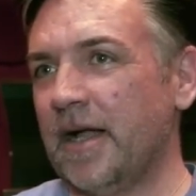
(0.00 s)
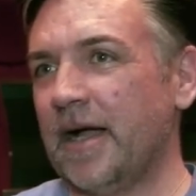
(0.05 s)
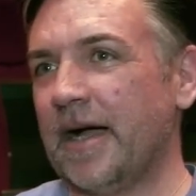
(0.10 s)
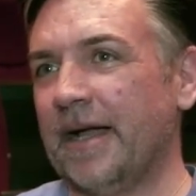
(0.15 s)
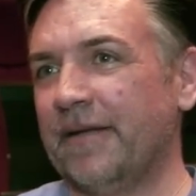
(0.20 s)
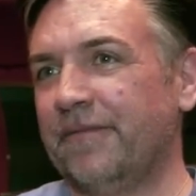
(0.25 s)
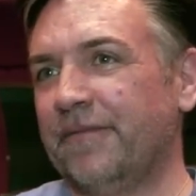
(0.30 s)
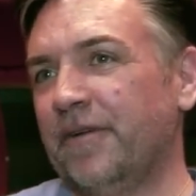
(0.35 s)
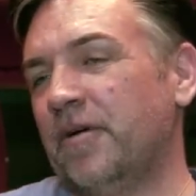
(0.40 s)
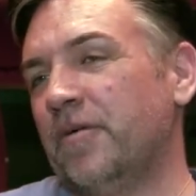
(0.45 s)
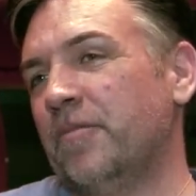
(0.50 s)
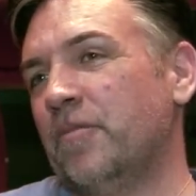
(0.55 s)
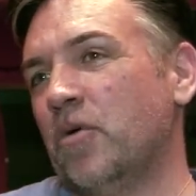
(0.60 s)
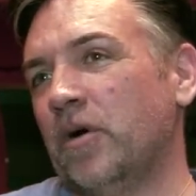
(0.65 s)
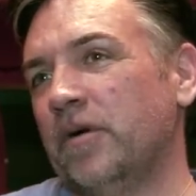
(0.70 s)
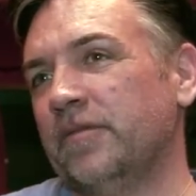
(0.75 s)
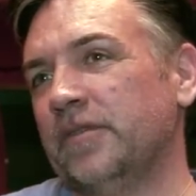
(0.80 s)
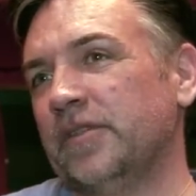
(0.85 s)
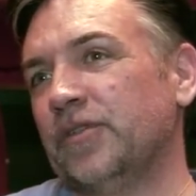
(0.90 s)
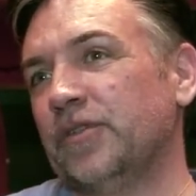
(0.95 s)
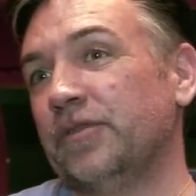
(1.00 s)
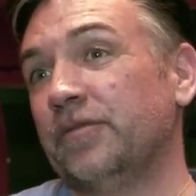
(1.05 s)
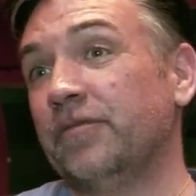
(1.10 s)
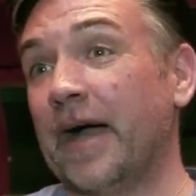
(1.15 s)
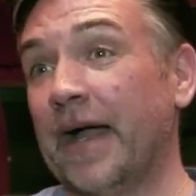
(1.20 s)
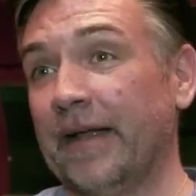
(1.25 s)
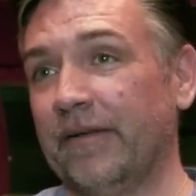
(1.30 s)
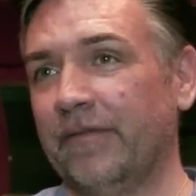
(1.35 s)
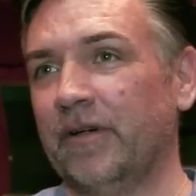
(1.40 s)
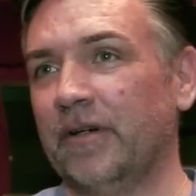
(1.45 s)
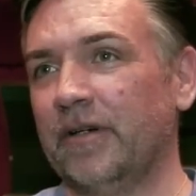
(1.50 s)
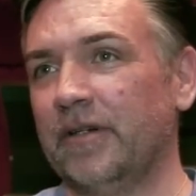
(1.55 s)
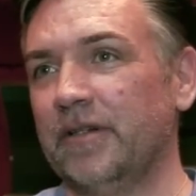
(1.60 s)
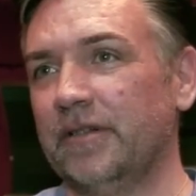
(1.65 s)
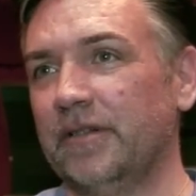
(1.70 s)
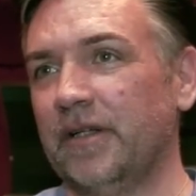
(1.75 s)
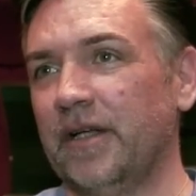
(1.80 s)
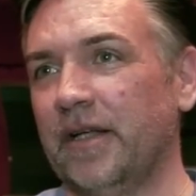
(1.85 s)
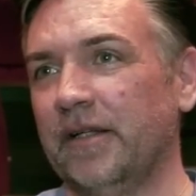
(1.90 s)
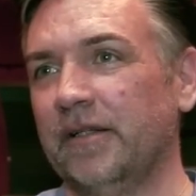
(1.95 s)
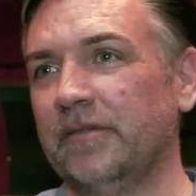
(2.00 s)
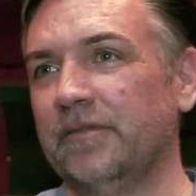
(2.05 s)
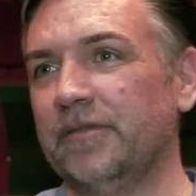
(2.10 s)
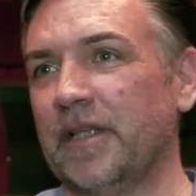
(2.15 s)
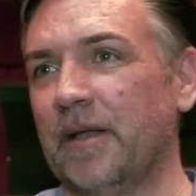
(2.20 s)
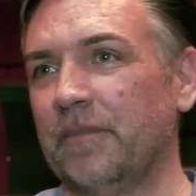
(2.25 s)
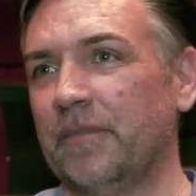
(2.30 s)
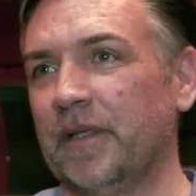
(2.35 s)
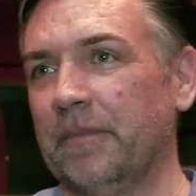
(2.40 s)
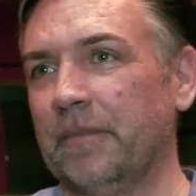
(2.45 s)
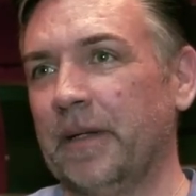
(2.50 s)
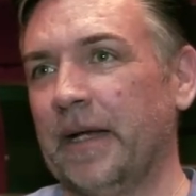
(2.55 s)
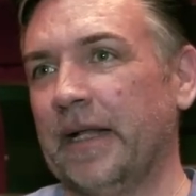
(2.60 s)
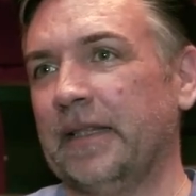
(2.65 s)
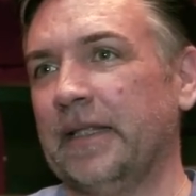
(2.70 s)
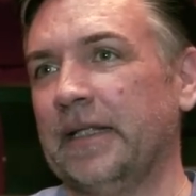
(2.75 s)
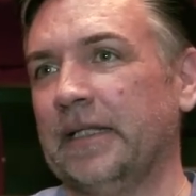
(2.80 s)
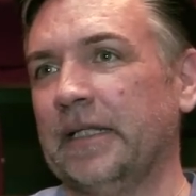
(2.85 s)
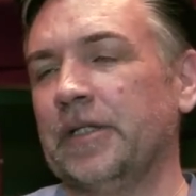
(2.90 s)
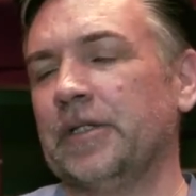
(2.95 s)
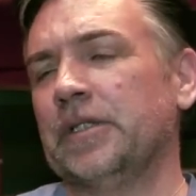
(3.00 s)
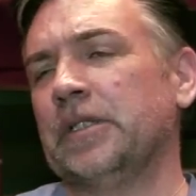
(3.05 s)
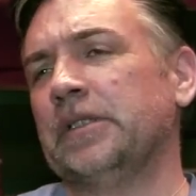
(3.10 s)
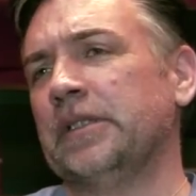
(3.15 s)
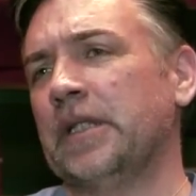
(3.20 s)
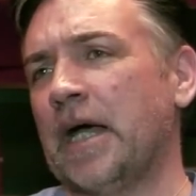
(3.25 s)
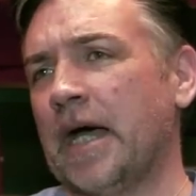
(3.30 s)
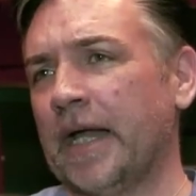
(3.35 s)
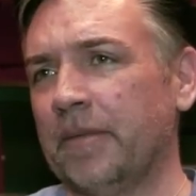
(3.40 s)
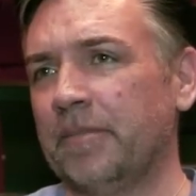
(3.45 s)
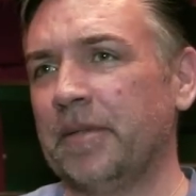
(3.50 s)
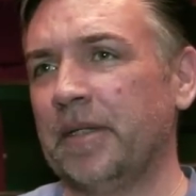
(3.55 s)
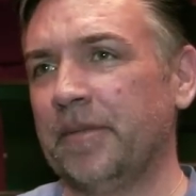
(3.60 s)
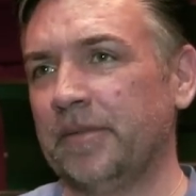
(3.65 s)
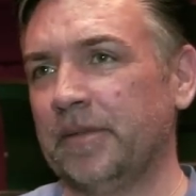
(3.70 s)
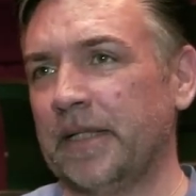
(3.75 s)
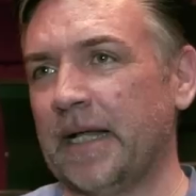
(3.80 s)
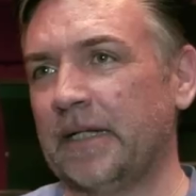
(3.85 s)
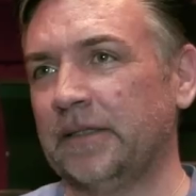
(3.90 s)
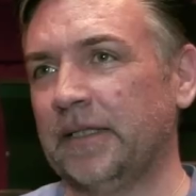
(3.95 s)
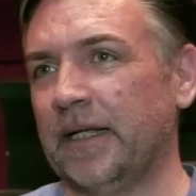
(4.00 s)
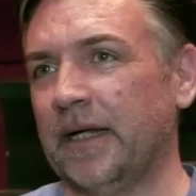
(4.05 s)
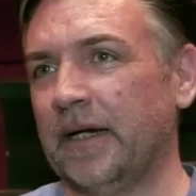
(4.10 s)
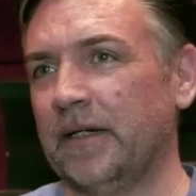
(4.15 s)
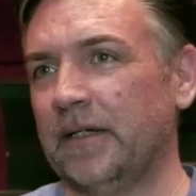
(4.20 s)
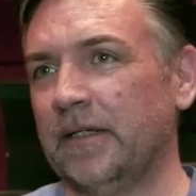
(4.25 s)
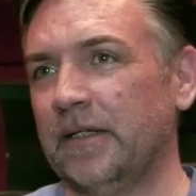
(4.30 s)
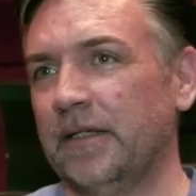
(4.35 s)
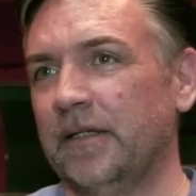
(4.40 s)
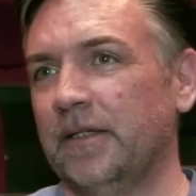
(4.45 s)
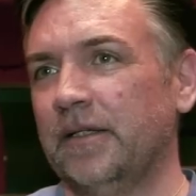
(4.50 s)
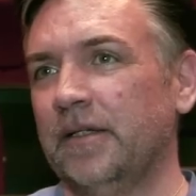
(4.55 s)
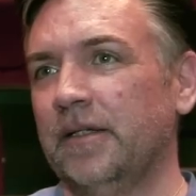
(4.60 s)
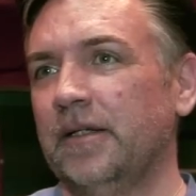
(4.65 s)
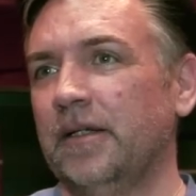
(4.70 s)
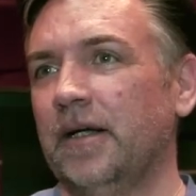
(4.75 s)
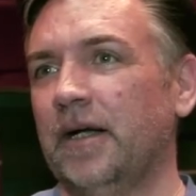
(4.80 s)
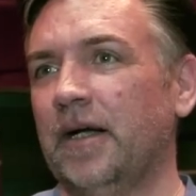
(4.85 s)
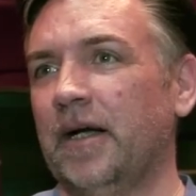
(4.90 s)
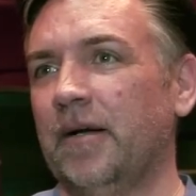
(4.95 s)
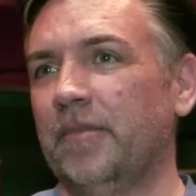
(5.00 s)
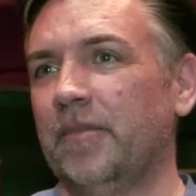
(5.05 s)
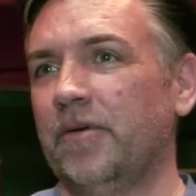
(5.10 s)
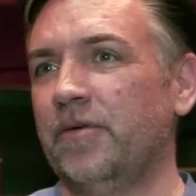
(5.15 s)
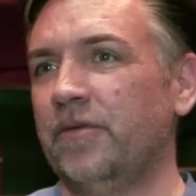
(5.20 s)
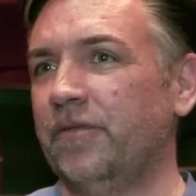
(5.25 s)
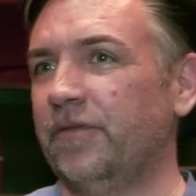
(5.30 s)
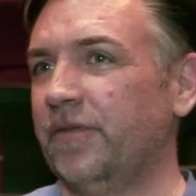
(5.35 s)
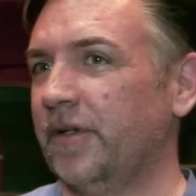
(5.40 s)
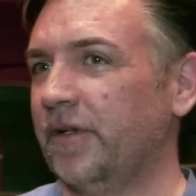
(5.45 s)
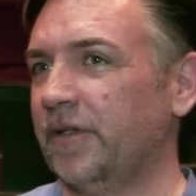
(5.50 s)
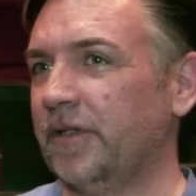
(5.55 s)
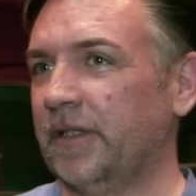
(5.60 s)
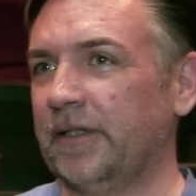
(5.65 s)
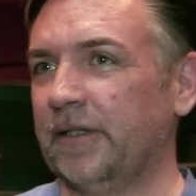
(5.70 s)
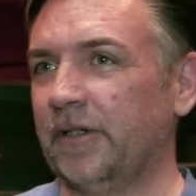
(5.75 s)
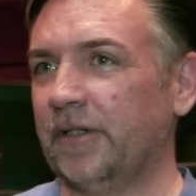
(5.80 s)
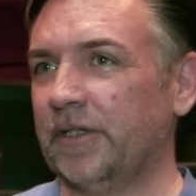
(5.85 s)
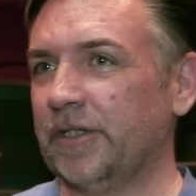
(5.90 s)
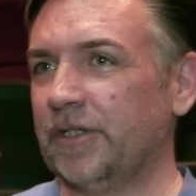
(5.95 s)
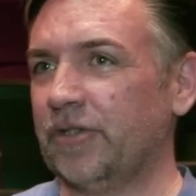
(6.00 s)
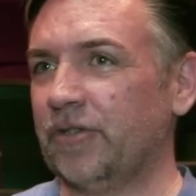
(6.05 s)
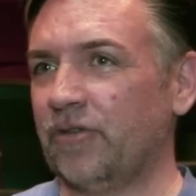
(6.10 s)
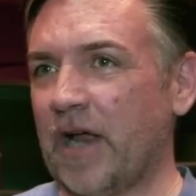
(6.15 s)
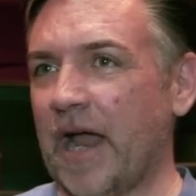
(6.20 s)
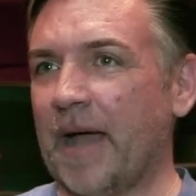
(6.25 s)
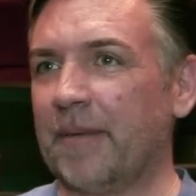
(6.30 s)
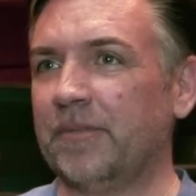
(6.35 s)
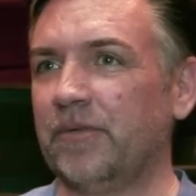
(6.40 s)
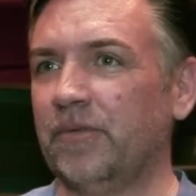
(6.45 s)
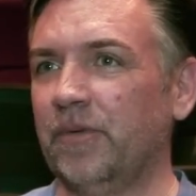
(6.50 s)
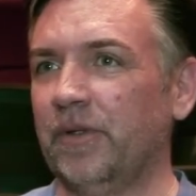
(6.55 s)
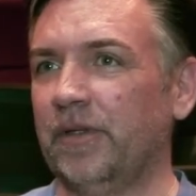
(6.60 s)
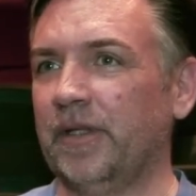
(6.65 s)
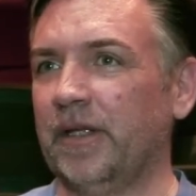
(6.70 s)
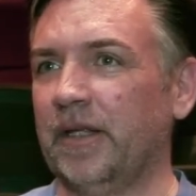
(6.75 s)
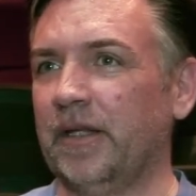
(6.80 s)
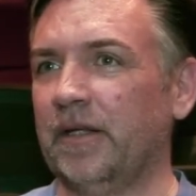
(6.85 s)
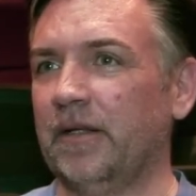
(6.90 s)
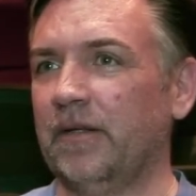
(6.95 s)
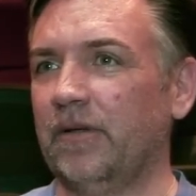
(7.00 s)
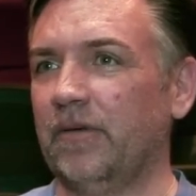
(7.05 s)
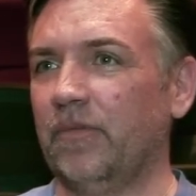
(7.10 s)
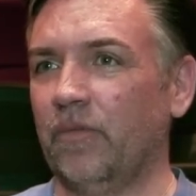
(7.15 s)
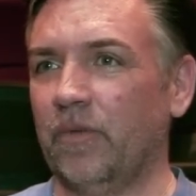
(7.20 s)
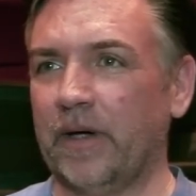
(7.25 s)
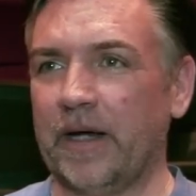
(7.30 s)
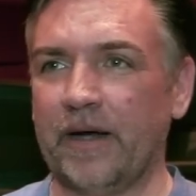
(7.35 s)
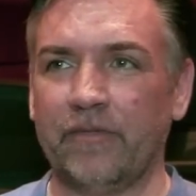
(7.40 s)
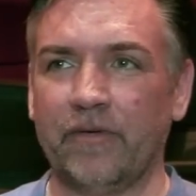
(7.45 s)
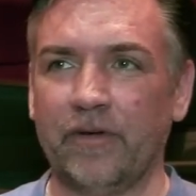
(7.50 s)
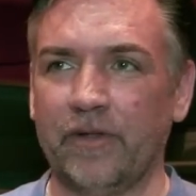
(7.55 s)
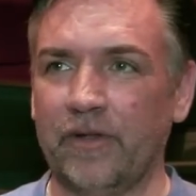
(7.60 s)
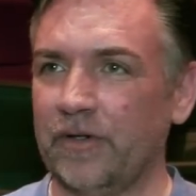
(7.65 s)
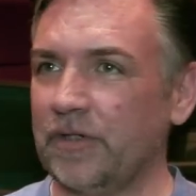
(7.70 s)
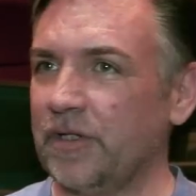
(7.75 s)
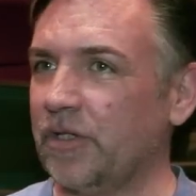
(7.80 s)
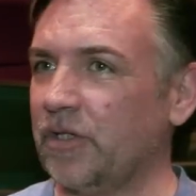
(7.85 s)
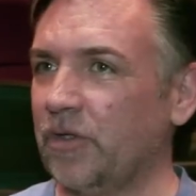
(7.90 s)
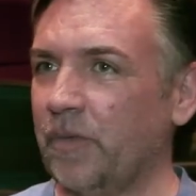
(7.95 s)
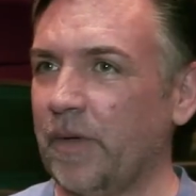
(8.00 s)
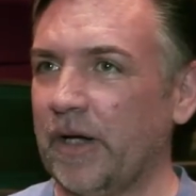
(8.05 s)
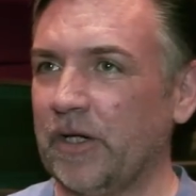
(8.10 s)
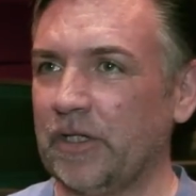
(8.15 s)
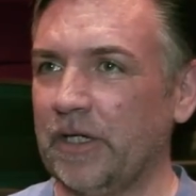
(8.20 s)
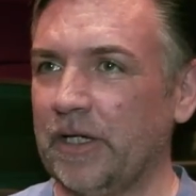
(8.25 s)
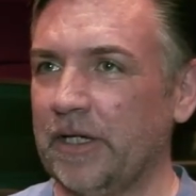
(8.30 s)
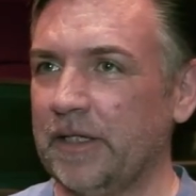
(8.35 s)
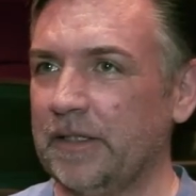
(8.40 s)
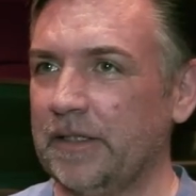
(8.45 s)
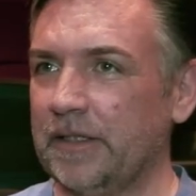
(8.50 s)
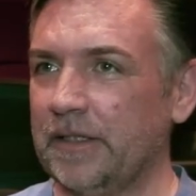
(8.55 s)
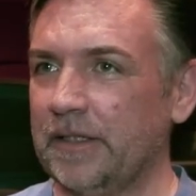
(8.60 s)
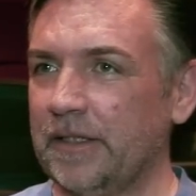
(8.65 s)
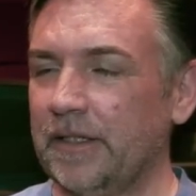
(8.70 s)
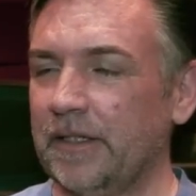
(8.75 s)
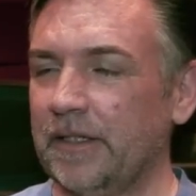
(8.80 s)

I feel more of a survivor of something, but I think that there's a lot of people out there um, who feel that they're just trapped within whatever their situation is.